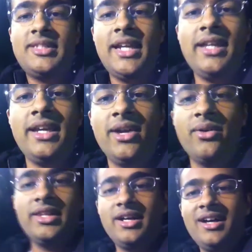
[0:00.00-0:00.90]
standing here
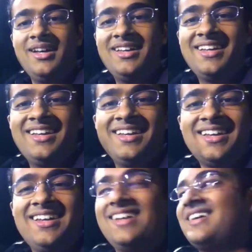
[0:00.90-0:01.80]
with uh,
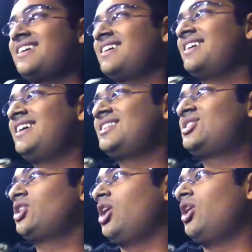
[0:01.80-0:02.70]
it's
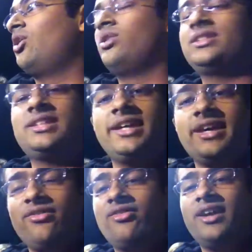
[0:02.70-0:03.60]
Joe,
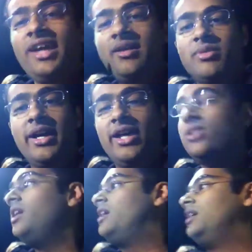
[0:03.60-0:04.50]
Sif, Abrash.
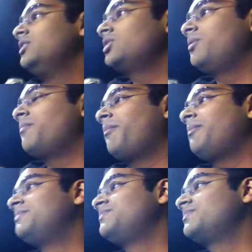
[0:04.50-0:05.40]
Steph, Steph, so, get
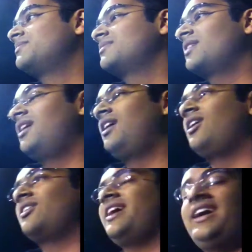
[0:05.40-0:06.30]
in the
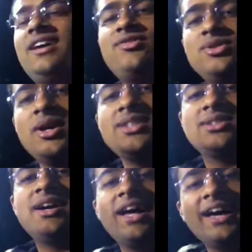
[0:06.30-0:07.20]
vlog. Okay, if you want to.
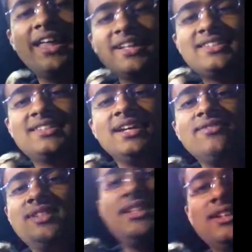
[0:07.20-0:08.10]
Hi, ah, ah, that's
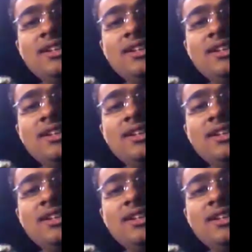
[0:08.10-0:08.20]
Stephanie.